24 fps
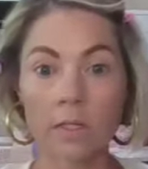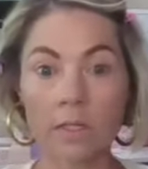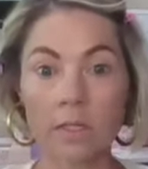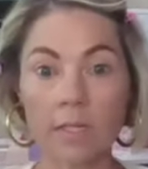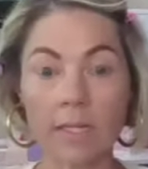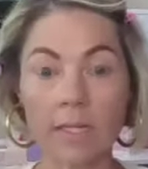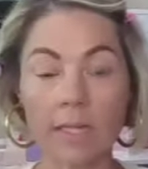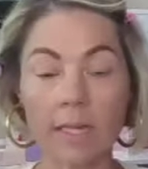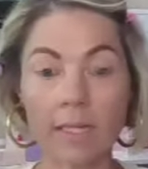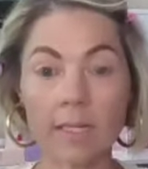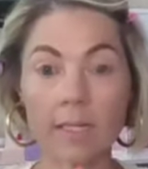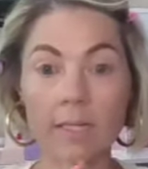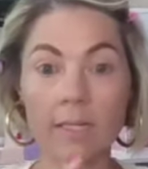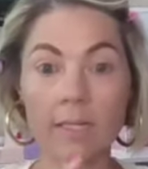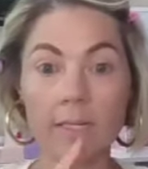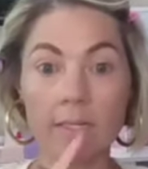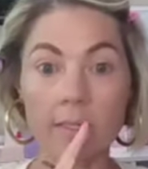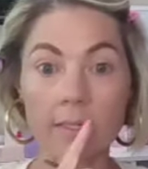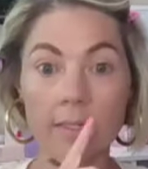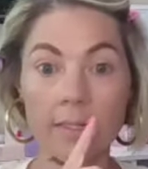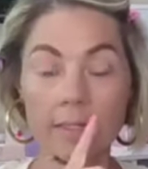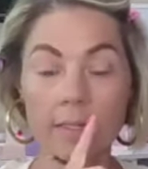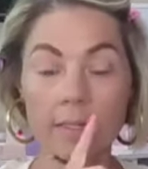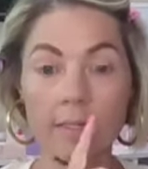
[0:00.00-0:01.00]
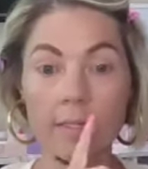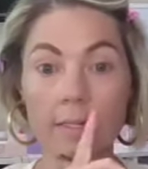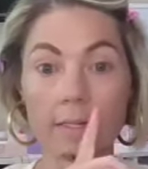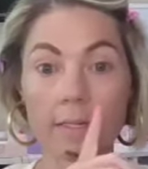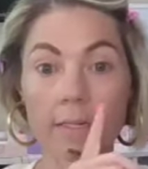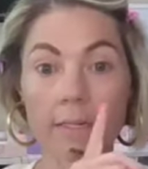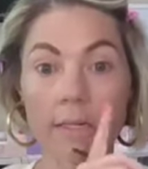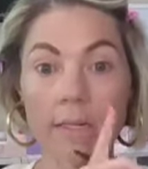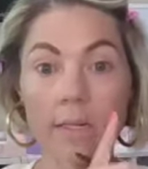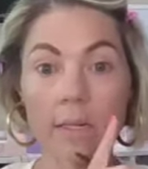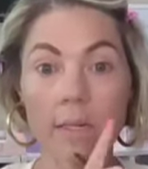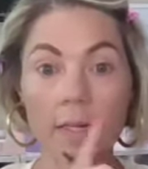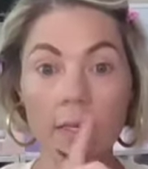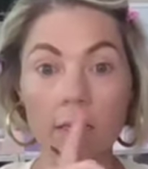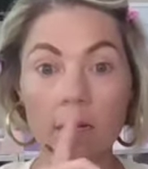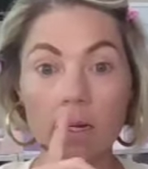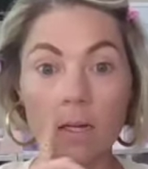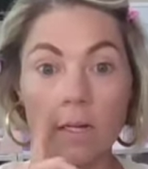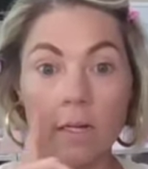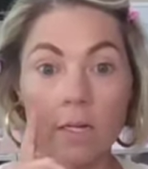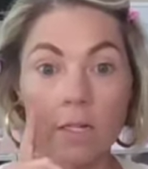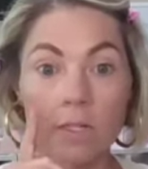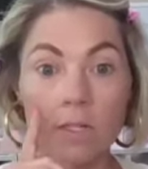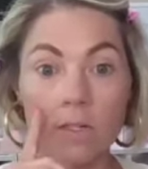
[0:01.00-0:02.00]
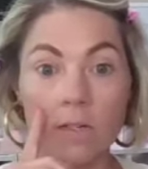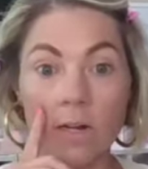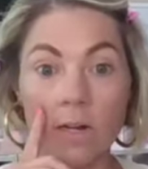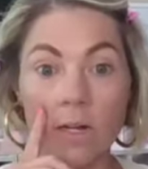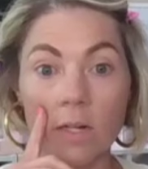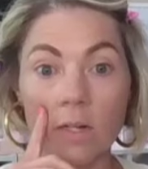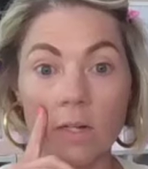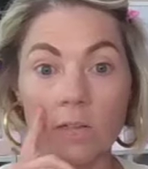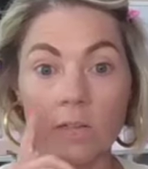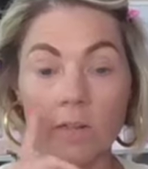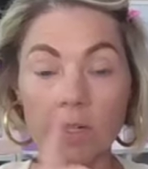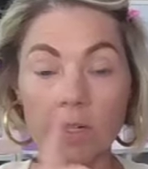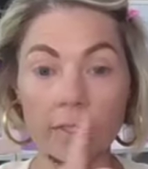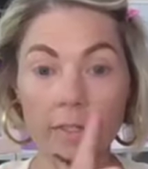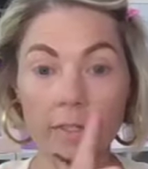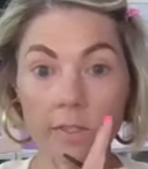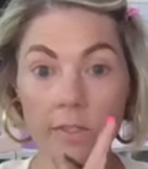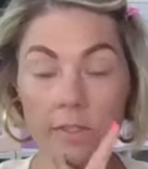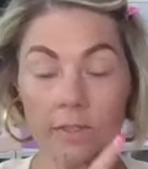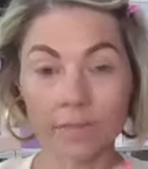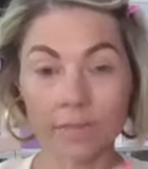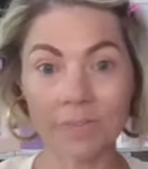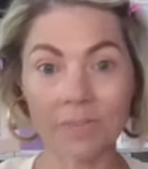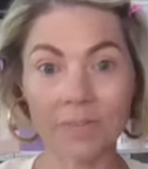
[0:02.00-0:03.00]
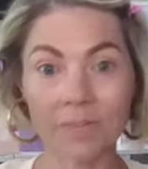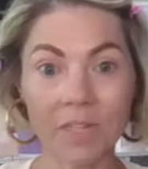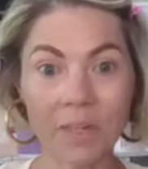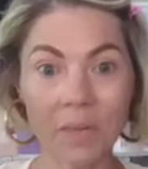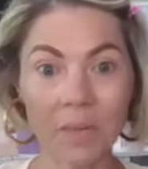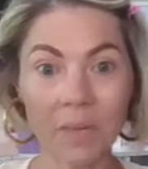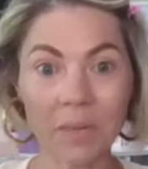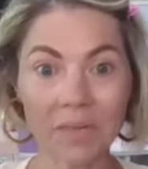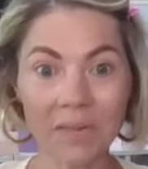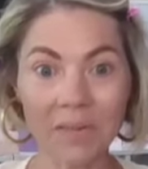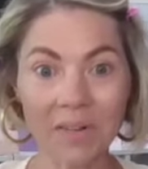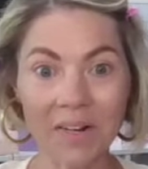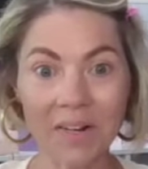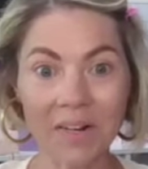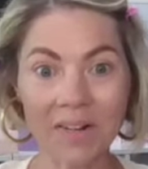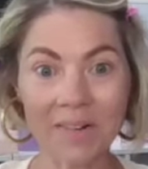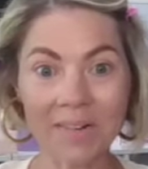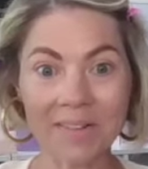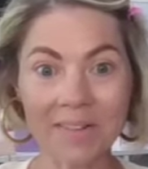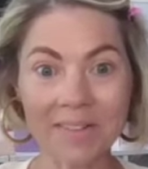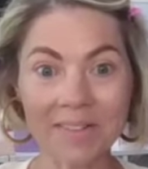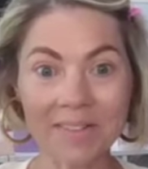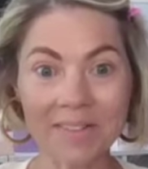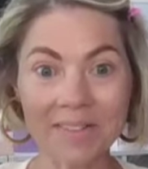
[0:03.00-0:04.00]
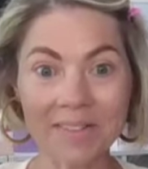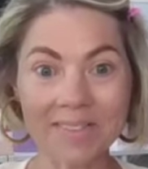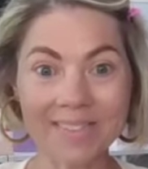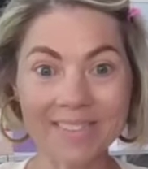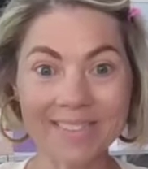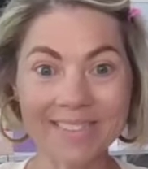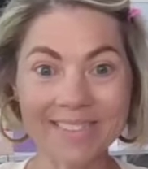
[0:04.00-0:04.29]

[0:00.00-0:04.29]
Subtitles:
So that is under eye corrector, no under eye corrector.